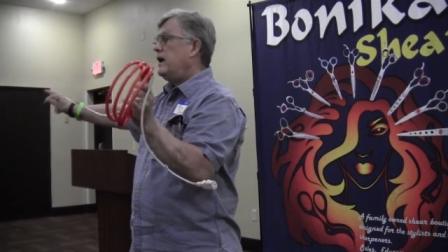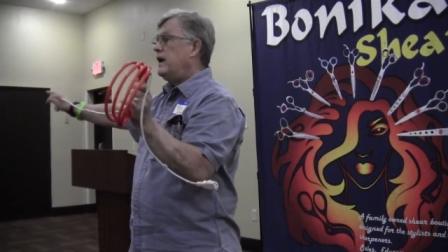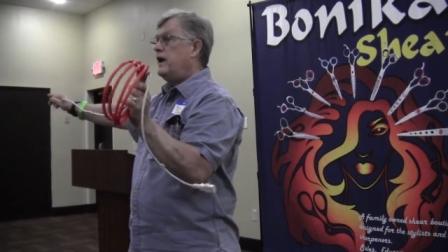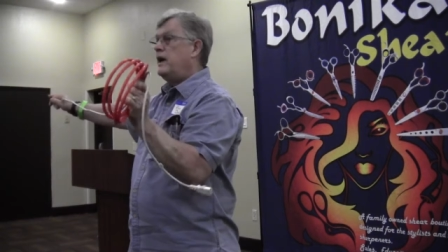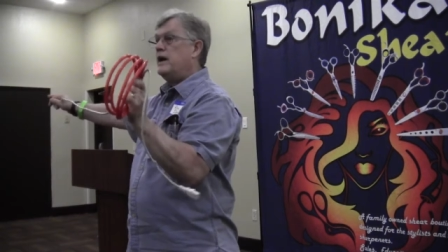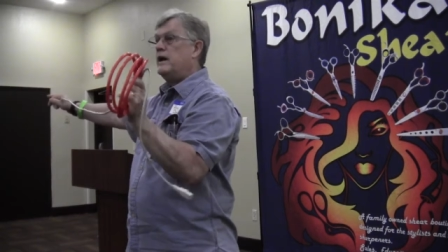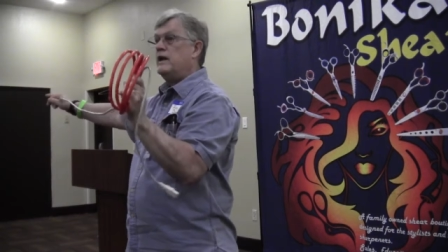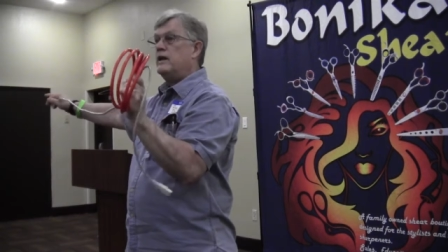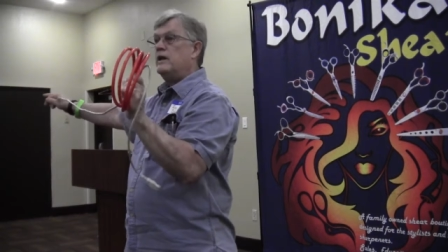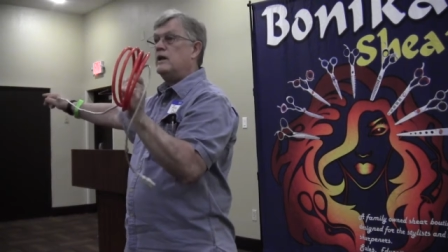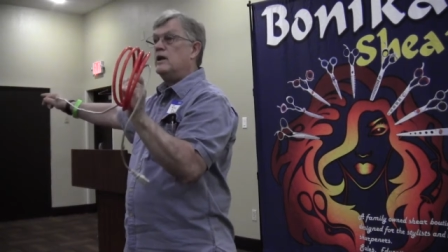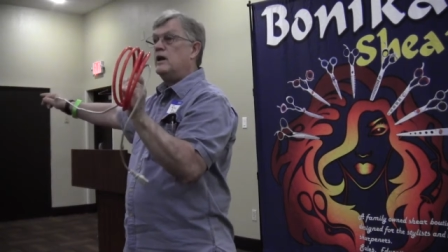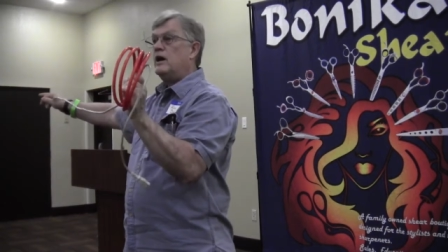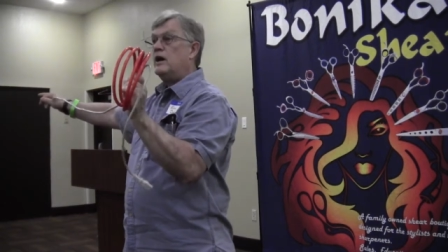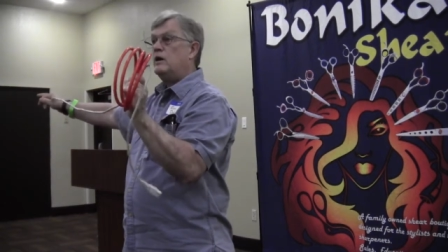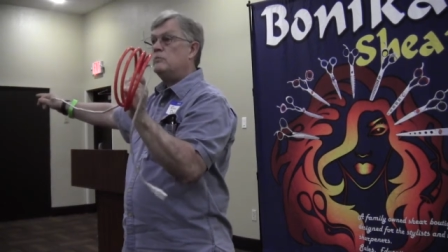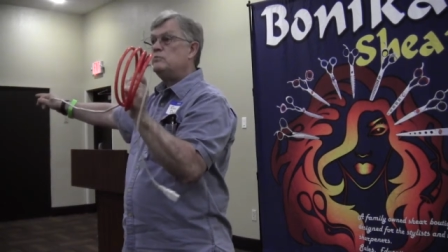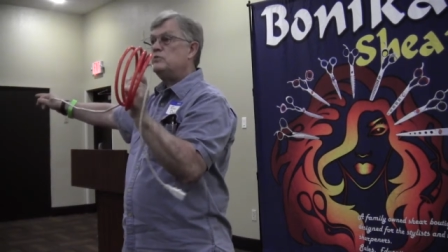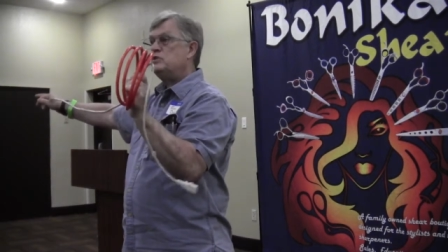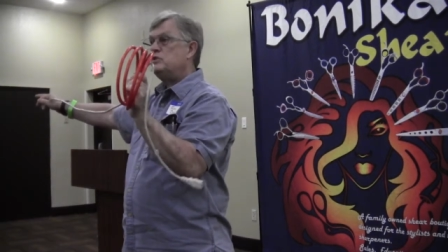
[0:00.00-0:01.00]
and
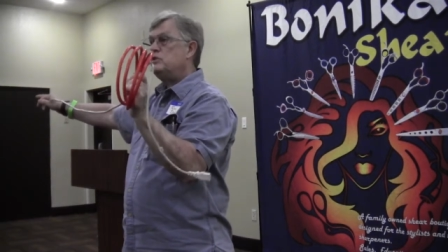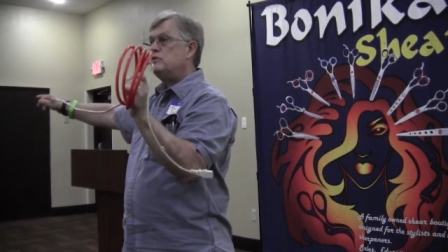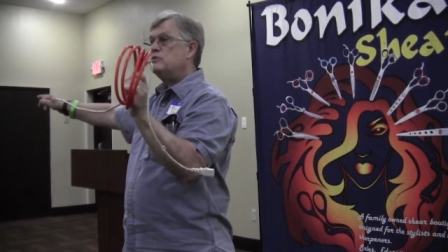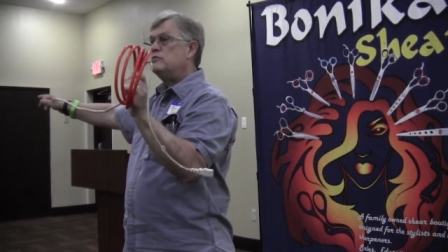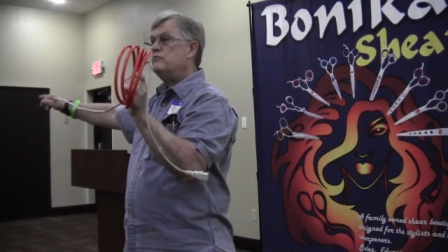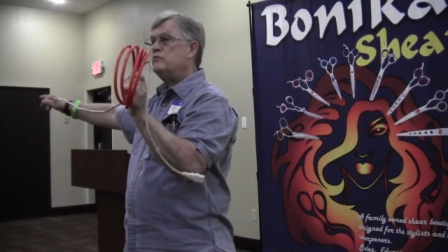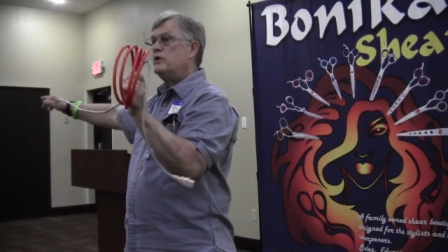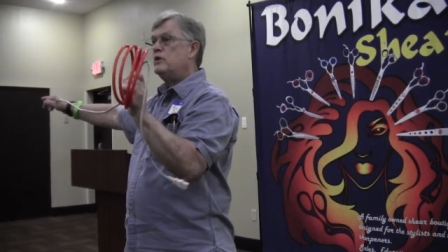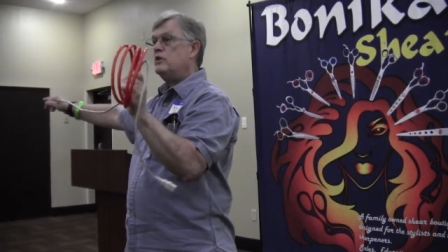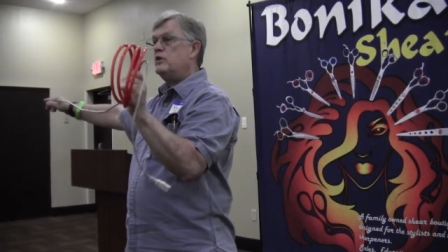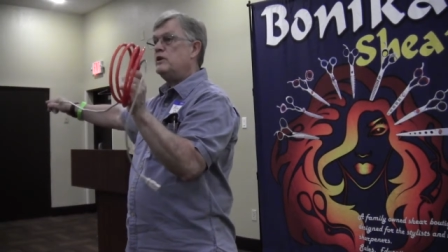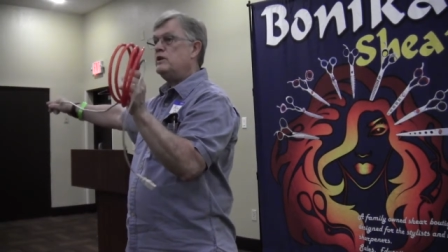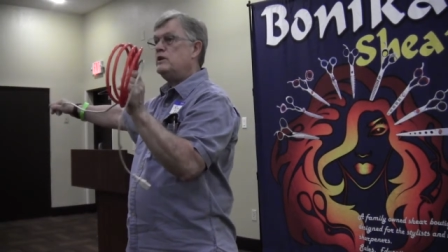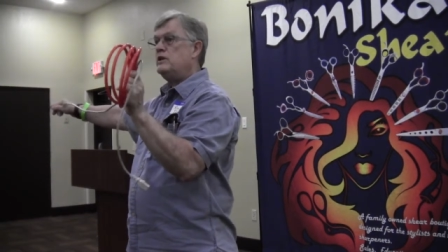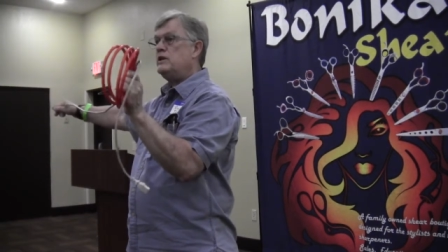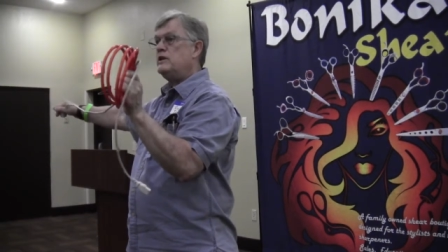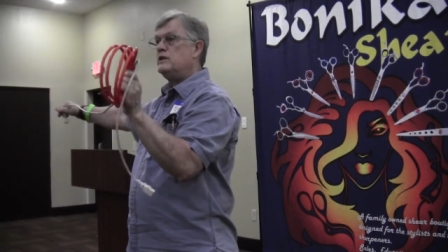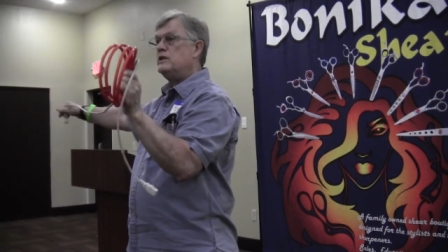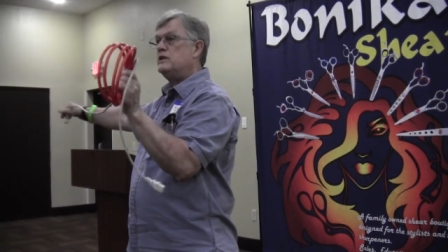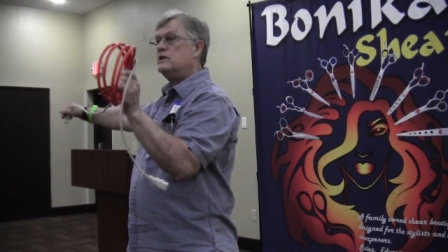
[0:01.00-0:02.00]
I'm still very
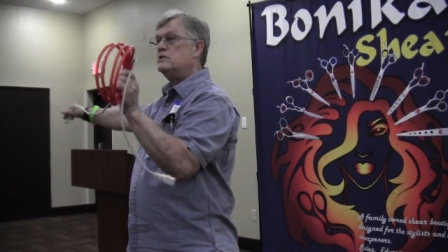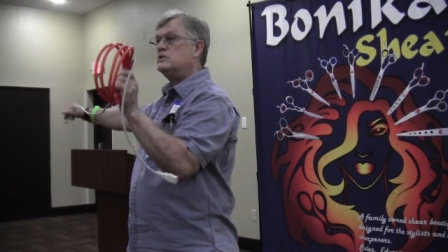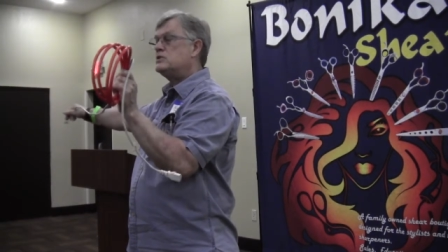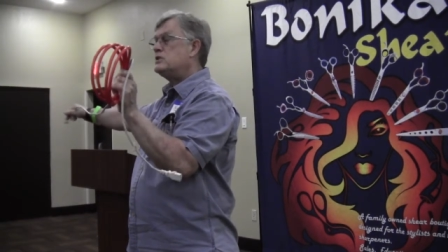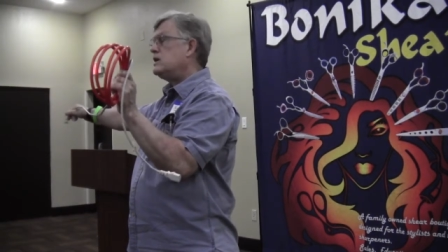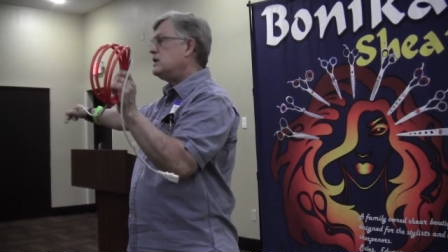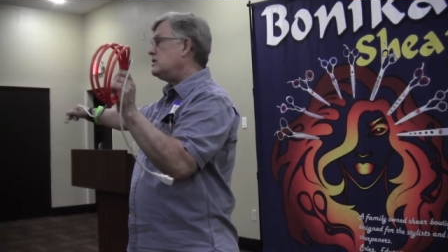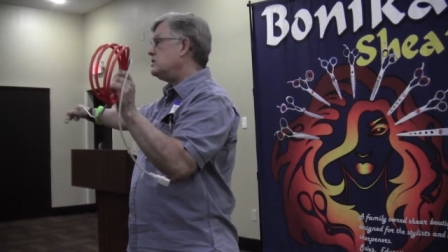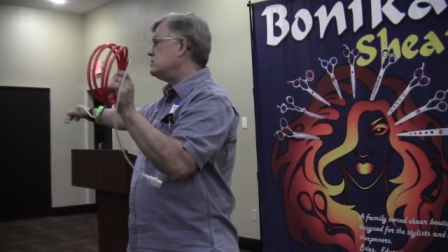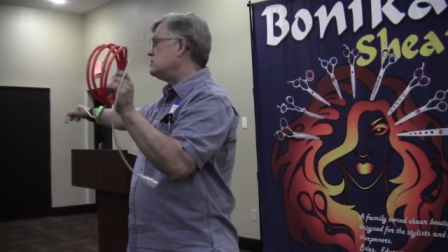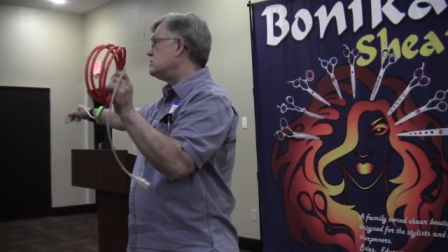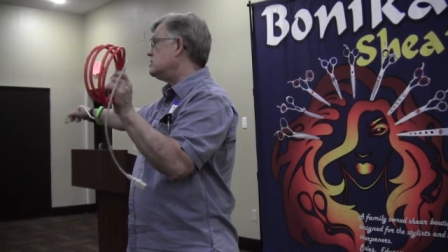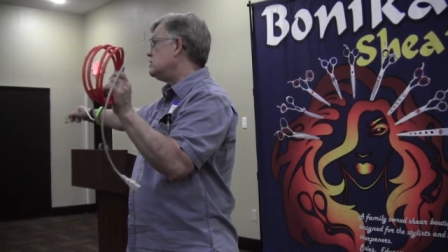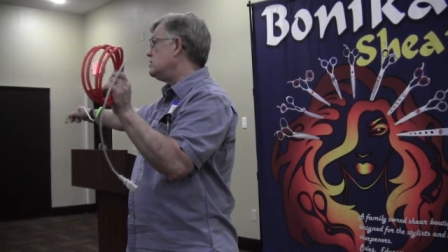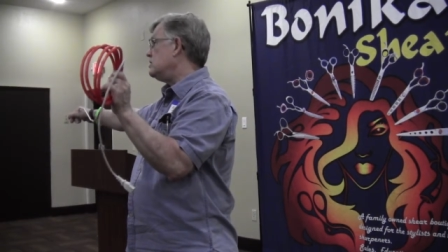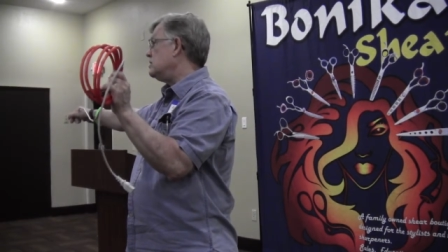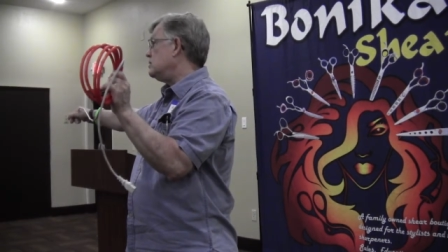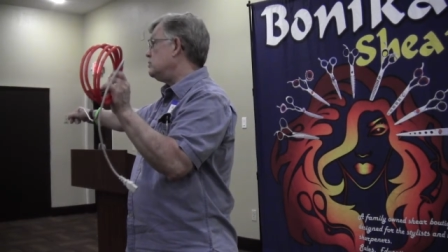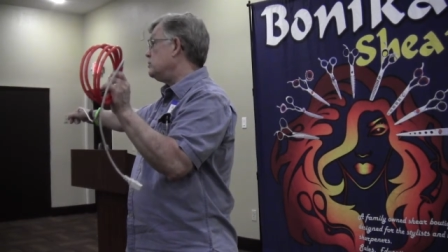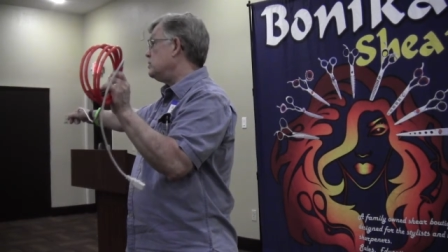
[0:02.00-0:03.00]
neat inside the
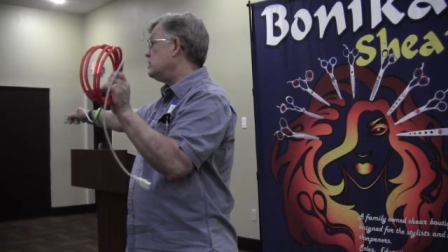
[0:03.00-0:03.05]
salon,